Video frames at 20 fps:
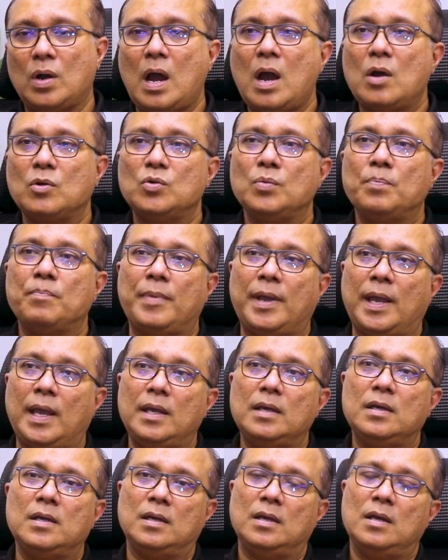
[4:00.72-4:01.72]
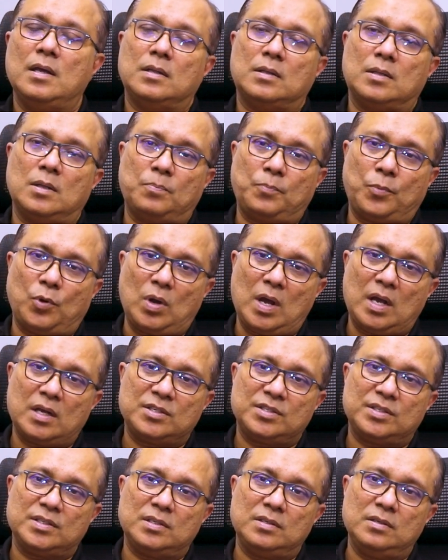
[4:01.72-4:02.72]
how to make the
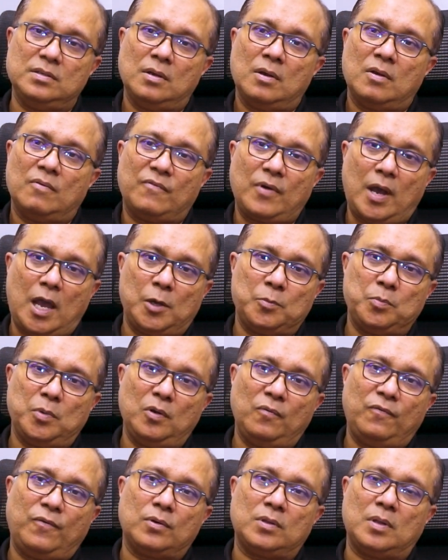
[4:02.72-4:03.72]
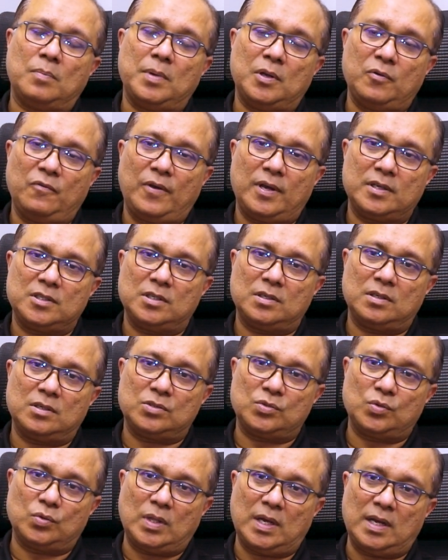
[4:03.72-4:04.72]
production viable for the manufacturers
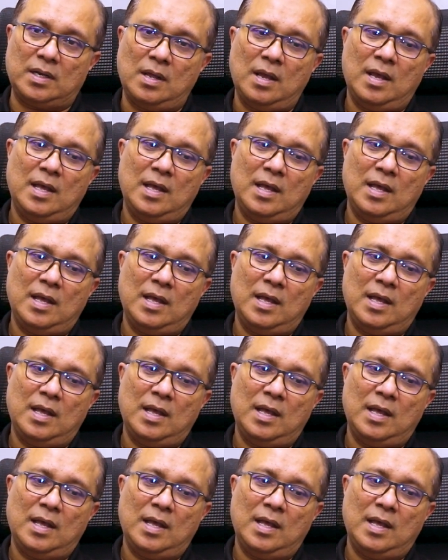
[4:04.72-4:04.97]
so that